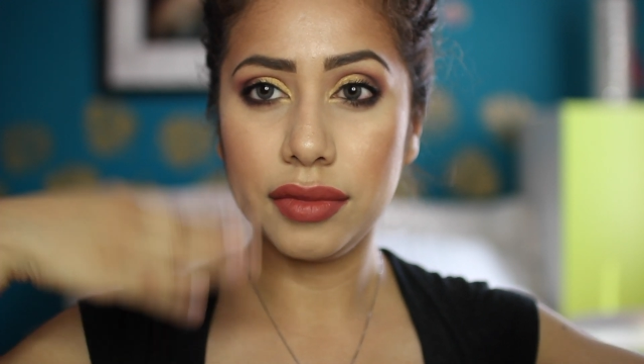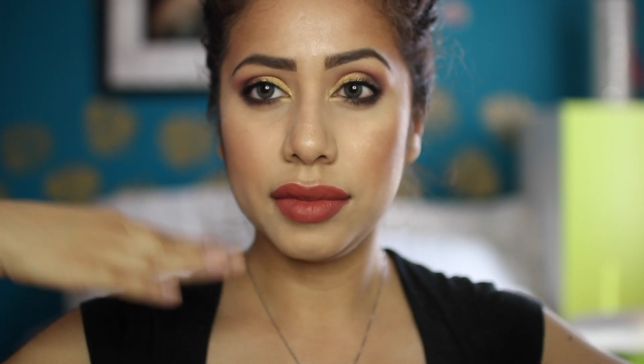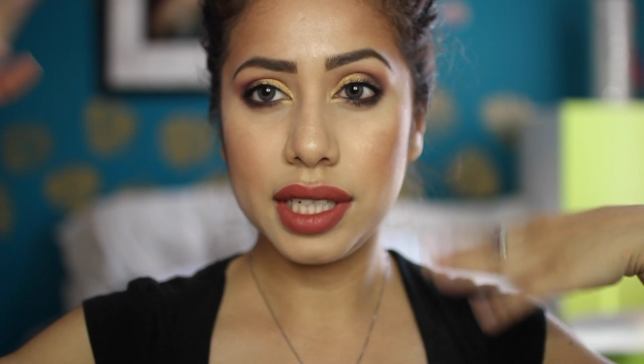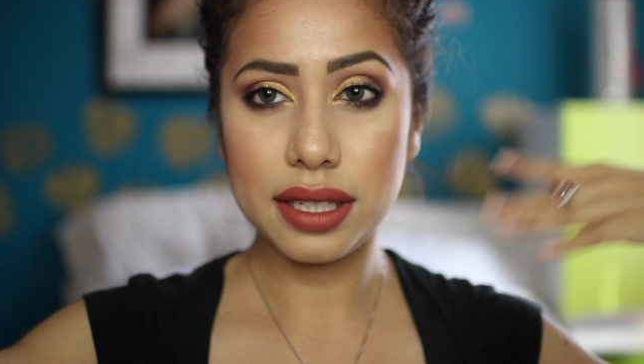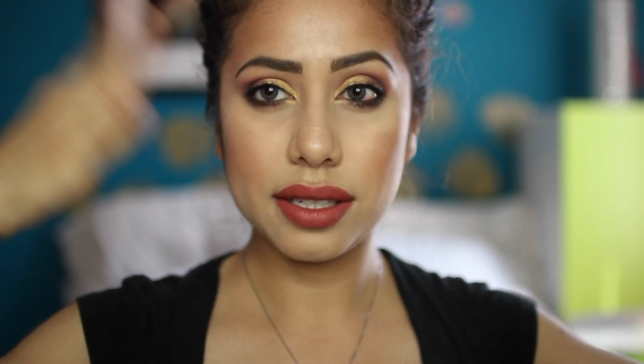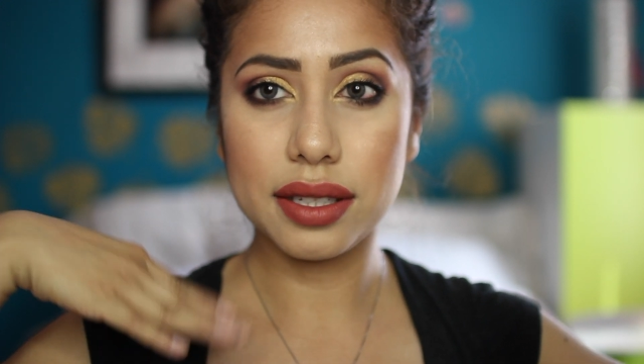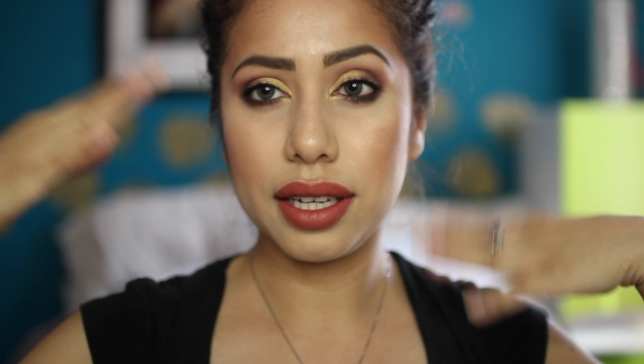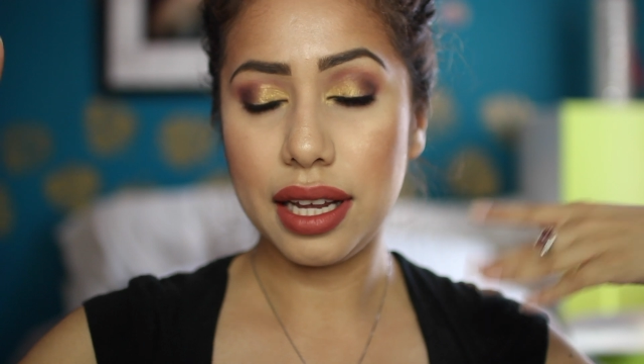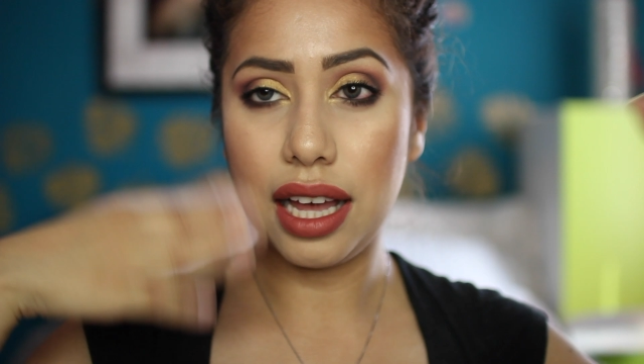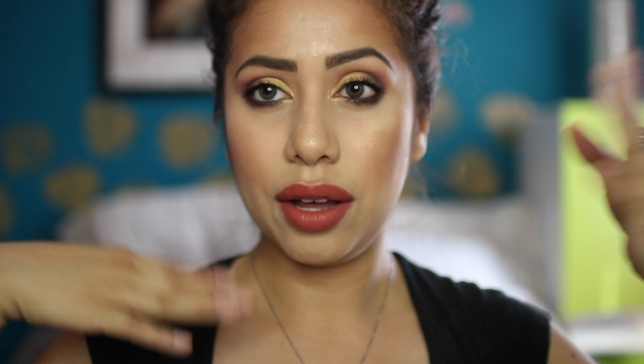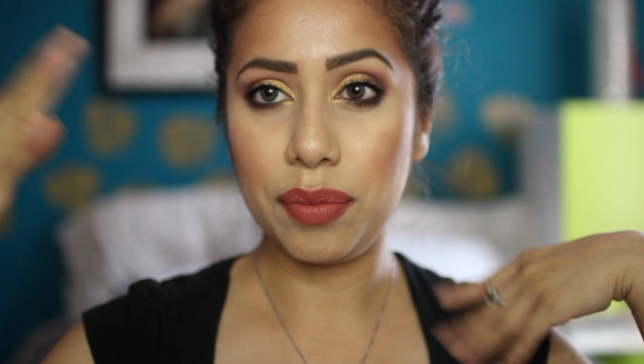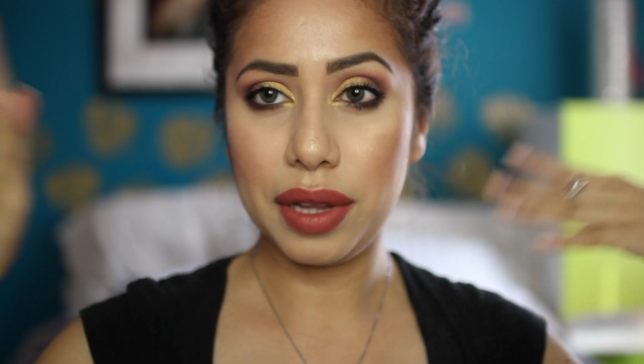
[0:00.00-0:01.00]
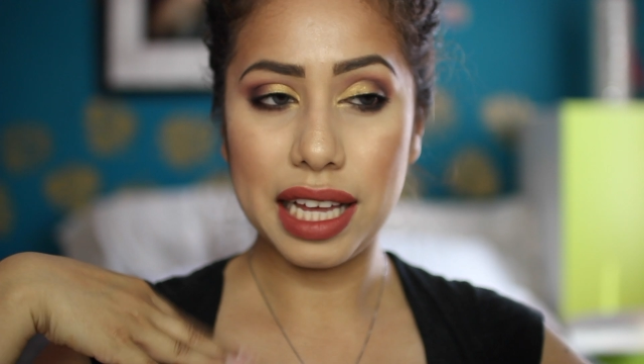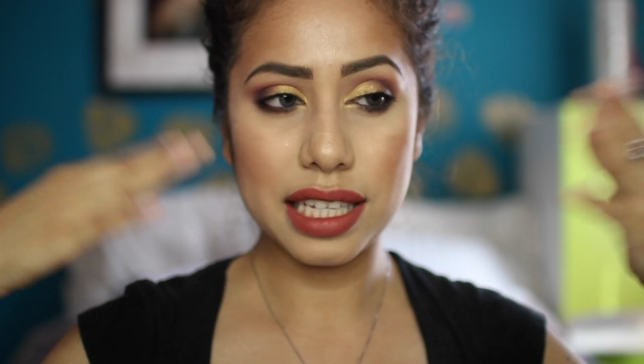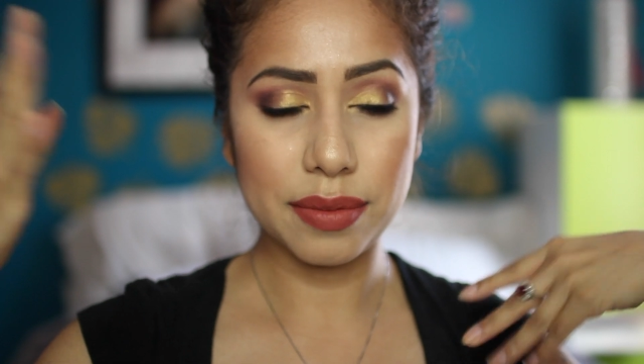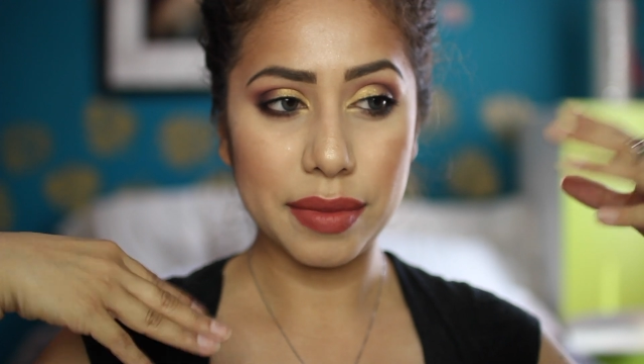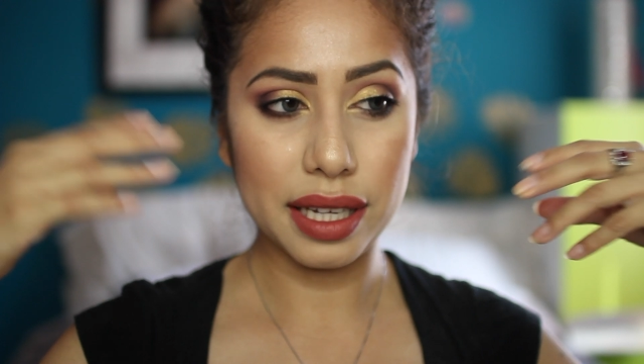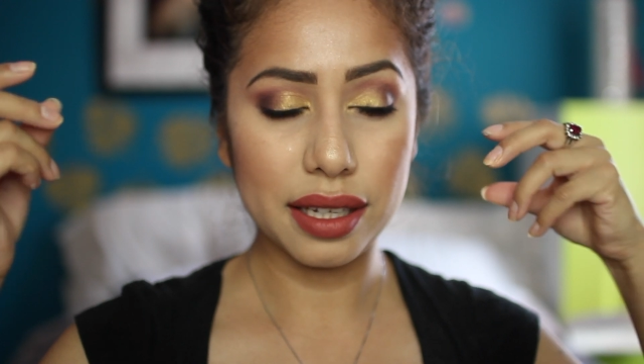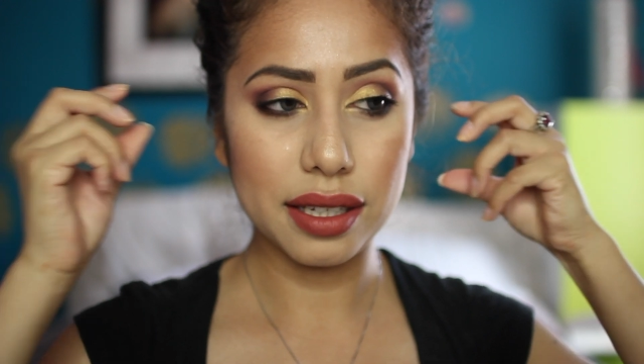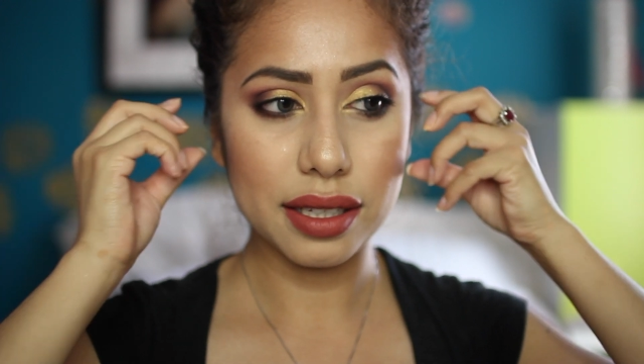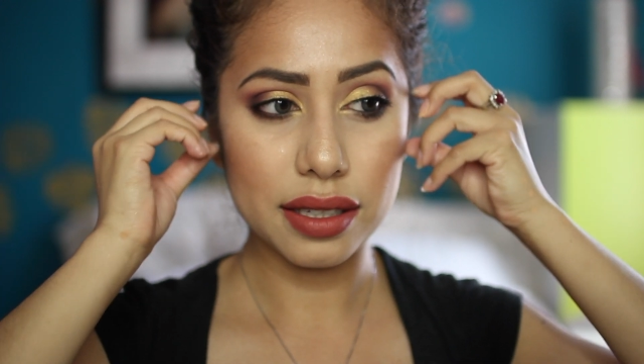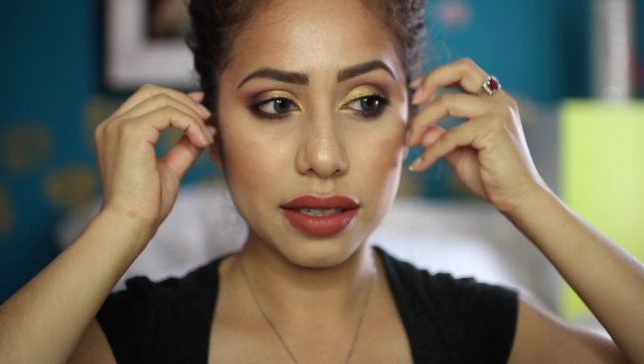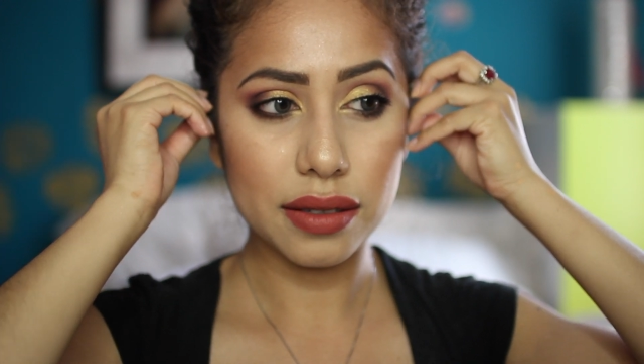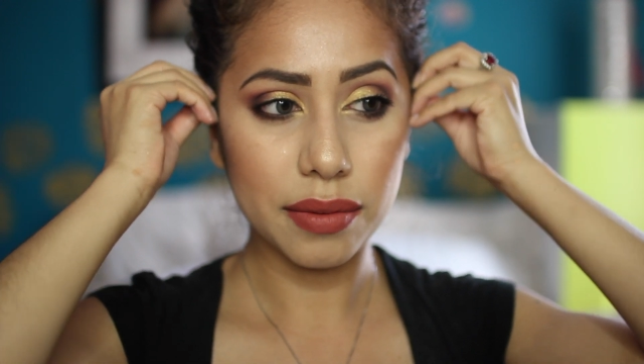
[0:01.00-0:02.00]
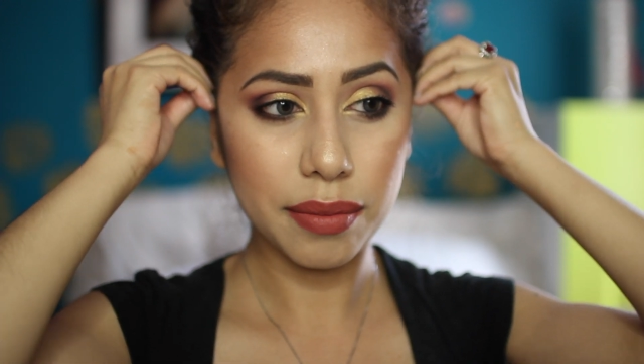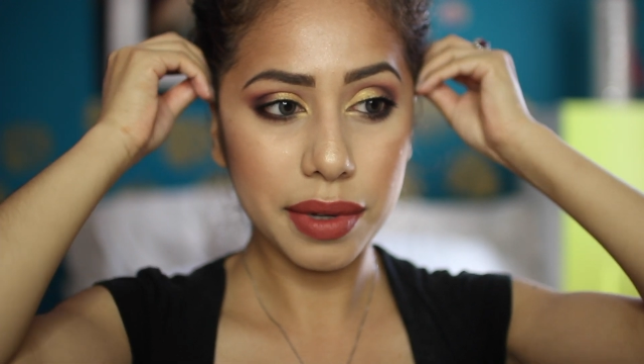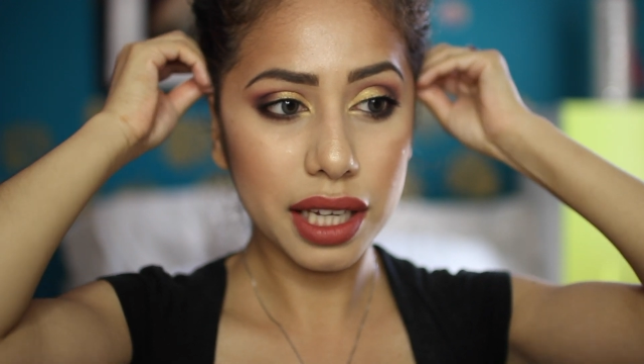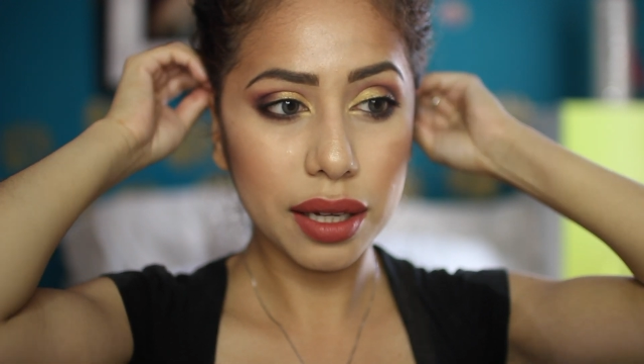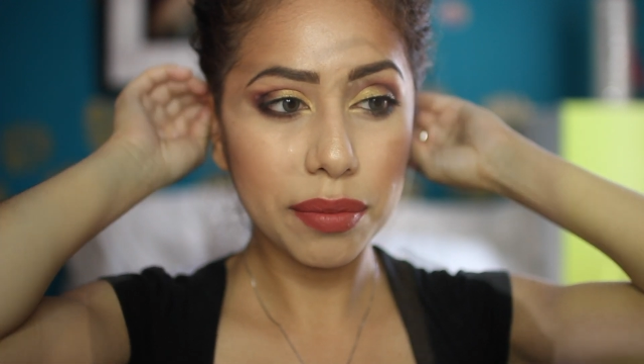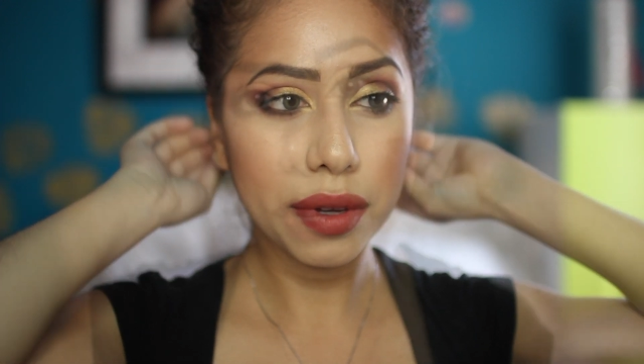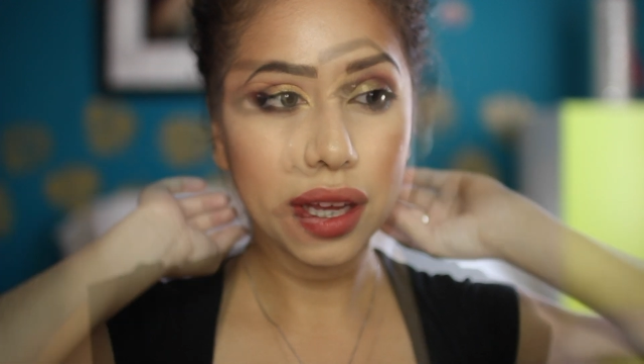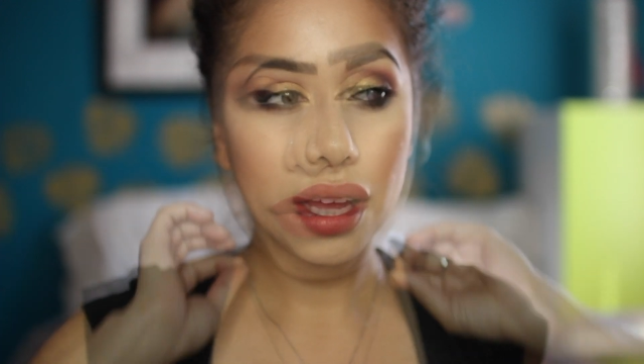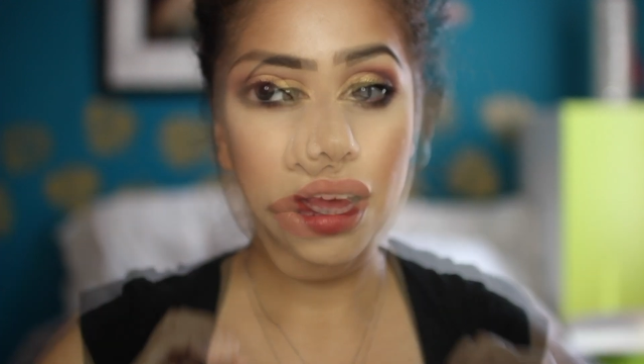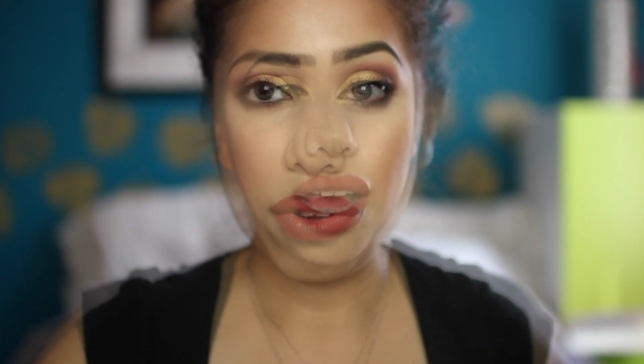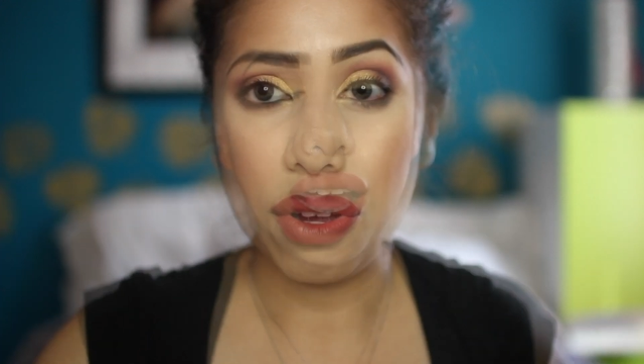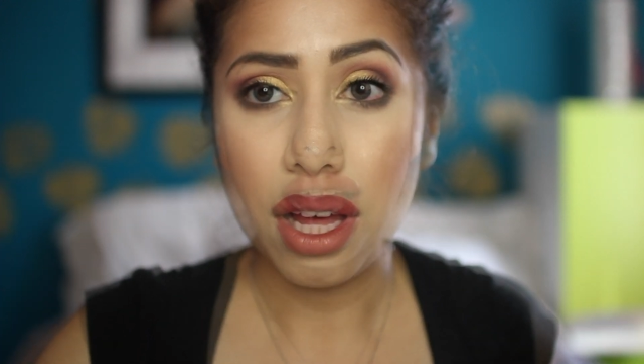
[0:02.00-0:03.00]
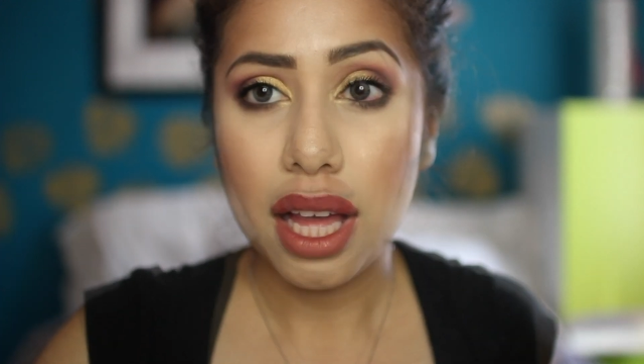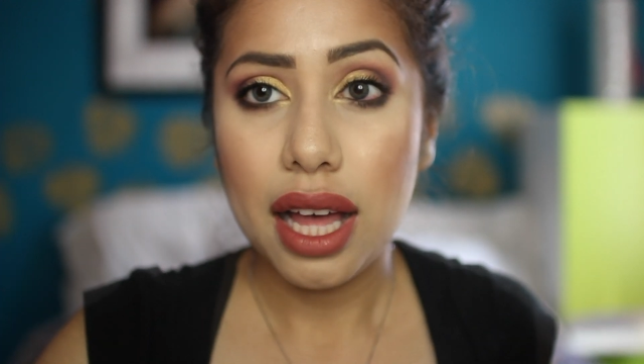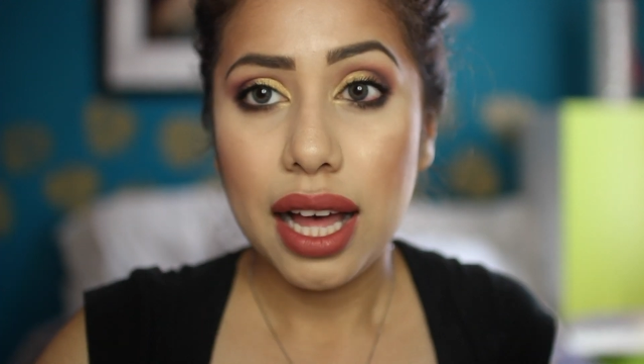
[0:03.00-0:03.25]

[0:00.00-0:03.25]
And this is going to help last my makeup. Beautiful.